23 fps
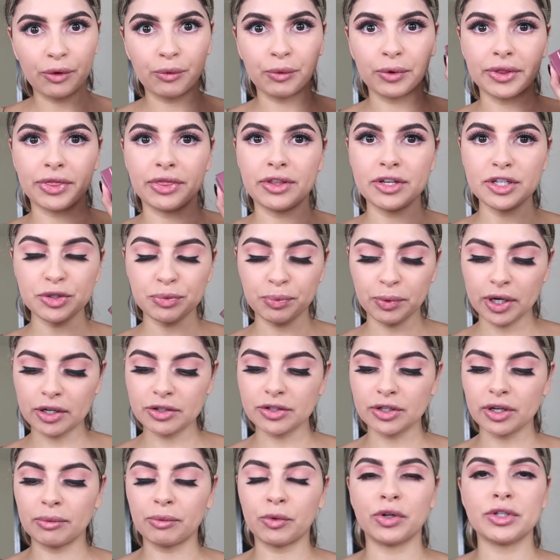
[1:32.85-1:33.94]
and with this
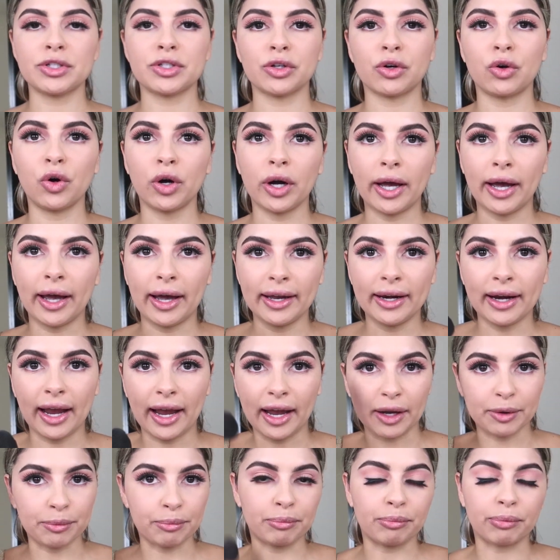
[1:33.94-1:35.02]
bronzer I'm going to go ahead
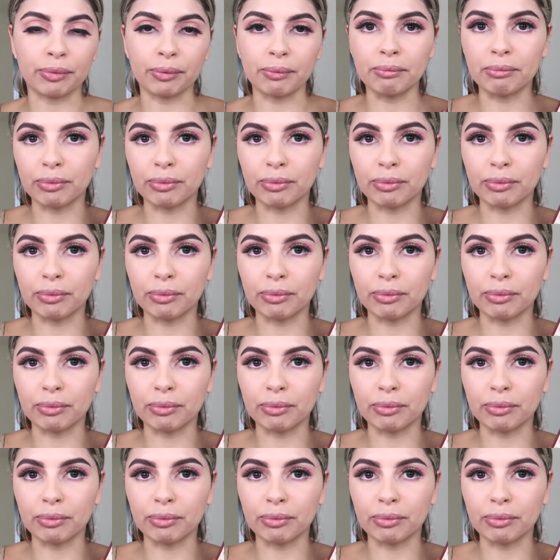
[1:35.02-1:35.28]
and